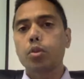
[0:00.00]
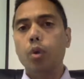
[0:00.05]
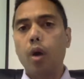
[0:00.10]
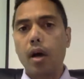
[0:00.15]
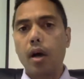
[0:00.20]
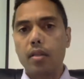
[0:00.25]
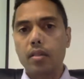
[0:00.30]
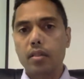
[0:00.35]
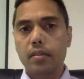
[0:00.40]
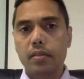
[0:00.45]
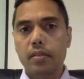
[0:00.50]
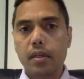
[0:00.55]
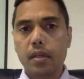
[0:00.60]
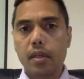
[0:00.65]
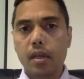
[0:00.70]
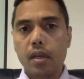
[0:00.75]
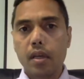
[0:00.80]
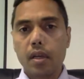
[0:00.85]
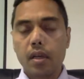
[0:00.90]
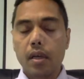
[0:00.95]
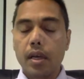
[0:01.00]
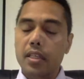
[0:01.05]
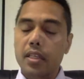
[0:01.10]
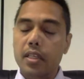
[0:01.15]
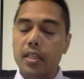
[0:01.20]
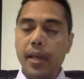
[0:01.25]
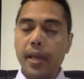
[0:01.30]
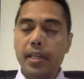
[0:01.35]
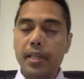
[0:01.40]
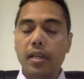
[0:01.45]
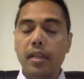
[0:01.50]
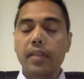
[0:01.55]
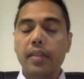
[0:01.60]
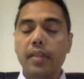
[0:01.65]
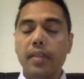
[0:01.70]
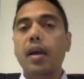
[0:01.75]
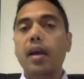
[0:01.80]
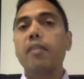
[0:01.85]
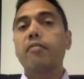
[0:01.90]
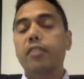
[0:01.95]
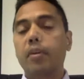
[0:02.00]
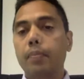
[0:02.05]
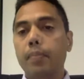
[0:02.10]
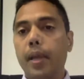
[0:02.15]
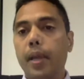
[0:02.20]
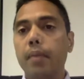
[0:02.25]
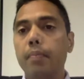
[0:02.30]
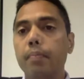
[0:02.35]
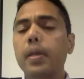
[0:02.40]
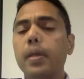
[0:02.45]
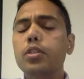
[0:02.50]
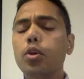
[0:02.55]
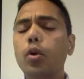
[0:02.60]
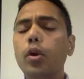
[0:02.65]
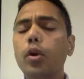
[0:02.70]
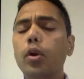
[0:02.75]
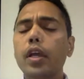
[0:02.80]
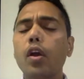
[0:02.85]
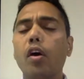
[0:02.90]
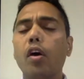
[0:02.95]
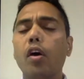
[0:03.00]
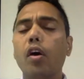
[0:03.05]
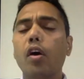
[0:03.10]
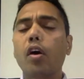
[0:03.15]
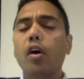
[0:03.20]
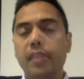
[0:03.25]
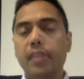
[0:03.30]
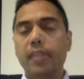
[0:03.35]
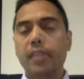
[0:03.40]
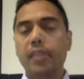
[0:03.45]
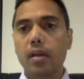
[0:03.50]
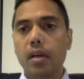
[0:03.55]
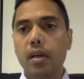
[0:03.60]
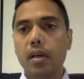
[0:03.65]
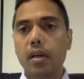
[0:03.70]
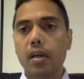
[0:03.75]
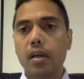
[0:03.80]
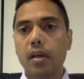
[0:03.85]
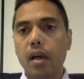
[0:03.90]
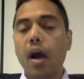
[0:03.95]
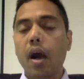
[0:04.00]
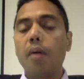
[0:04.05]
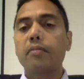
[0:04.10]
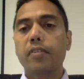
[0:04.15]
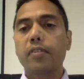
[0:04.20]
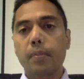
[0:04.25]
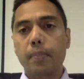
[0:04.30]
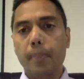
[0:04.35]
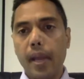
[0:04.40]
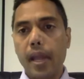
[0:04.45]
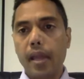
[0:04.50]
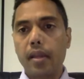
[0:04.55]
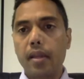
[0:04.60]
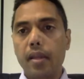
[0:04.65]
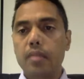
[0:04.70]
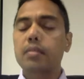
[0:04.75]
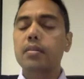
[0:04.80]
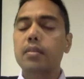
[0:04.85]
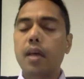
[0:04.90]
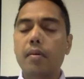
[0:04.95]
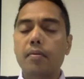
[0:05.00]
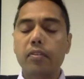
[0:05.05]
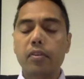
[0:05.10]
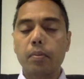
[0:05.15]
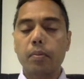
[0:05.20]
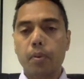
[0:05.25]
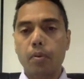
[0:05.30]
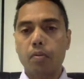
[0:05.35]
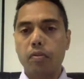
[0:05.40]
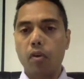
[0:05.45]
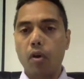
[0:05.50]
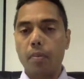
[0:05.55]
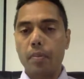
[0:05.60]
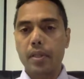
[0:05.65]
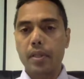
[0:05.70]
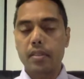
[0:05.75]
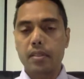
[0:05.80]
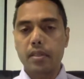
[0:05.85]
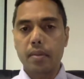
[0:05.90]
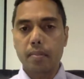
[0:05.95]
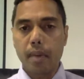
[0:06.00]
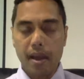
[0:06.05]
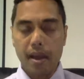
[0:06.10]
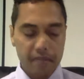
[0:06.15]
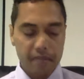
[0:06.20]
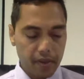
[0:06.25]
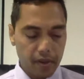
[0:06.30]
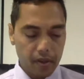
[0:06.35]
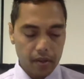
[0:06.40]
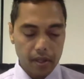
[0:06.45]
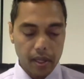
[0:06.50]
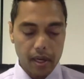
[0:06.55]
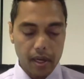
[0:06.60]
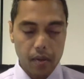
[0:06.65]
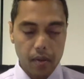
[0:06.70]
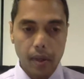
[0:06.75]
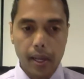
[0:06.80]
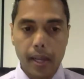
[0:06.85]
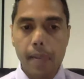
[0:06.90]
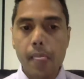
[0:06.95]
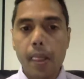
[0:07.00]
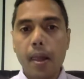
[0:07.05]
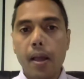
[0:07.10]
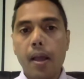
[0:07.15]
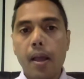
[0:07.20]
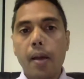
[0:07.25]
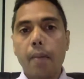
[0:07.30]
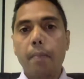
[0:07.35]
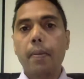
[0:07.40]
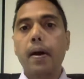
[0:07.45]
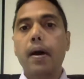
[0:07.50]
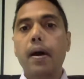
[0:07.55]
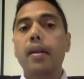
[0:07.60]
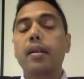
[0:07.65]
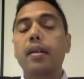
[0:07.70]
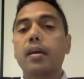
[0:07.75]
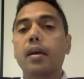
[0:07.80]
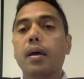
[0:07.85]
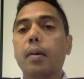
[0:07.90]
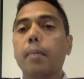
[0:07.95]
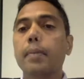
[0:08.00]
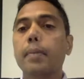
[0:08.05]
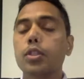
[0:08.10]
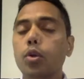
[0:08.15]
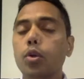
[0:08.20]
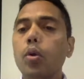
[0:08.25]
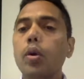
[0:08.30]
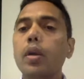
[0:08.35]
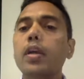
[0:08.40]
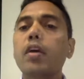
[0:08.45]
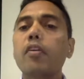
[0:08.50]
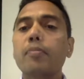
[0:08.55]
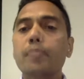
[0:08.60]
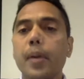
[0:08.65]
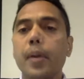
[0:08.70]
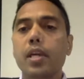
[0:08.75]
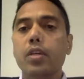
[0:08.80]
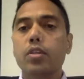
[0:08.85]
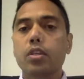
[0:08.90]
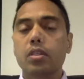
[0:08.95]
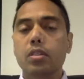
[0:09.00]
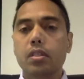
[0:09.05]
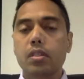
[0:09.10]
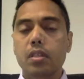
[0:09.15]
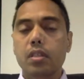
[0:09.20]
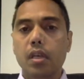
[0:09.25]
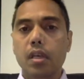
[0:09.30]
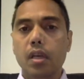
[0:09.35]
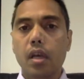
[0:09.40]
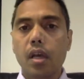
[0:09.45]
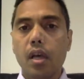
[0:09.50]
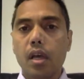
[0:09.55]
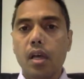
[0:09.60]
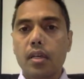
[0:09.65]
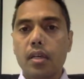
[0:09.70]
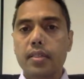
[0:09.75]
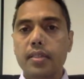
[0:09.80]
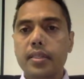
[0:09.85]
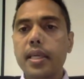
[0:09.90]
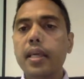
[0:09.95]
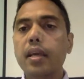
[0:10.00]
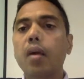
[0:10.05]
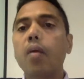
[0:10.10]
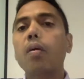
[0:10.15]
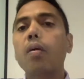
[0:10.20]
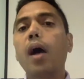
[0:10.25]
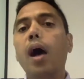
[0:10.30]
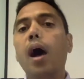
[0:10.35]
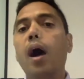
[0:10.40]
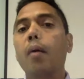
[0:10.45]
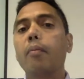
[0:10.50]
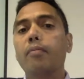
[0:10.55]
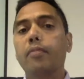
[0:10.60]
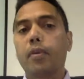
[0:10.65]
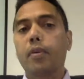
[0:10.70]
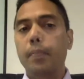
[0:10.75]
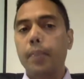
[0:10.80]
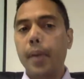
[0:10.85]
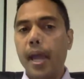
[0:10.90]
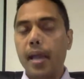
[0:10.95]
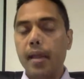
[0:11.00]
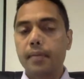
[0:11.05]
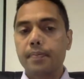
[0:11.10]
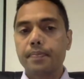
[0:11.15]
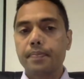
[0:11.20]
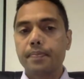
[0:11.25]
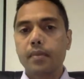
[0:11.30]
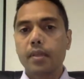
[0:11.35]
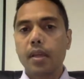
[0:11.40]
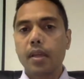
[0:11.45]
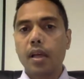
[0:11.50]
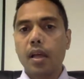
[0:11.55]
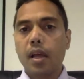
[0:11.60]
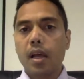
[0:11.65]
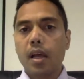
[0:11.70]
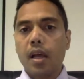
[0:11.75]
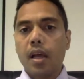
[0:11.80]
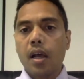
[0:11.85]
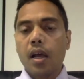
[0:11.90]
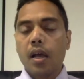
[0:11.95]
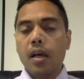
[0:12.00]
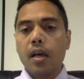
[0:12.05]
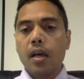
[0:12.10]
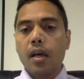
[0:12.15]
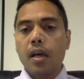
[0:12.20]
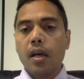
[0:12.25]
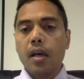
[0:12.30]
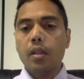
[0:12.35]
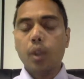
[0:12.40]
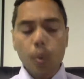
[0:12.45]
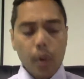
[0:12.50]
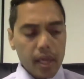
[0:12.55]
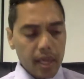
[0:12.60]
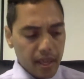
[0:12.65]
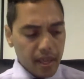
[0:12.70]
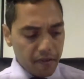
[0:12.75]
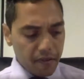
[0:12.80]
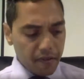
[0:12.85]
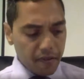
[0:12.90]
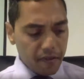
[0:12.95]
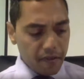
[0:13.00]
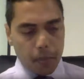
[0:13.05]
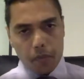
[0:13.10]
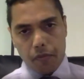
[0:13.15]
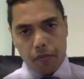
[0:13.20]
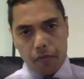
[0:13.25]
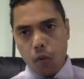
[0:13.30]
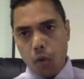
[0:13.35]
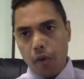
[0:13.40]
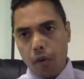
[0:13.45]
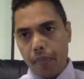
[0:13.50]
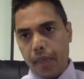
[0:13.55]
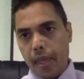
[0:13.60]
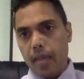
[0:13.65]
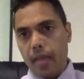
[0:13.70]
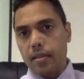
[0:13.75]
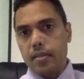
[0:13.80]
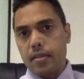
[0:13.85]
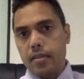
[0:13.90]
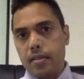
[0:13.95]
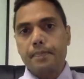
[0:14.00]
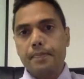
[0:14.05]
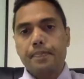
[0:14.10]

to us, especially they come for pain, majority of them come for pain and some for performance in my field anyway. But majority of patients seek our help for pain. Louis Gifford put 4 things.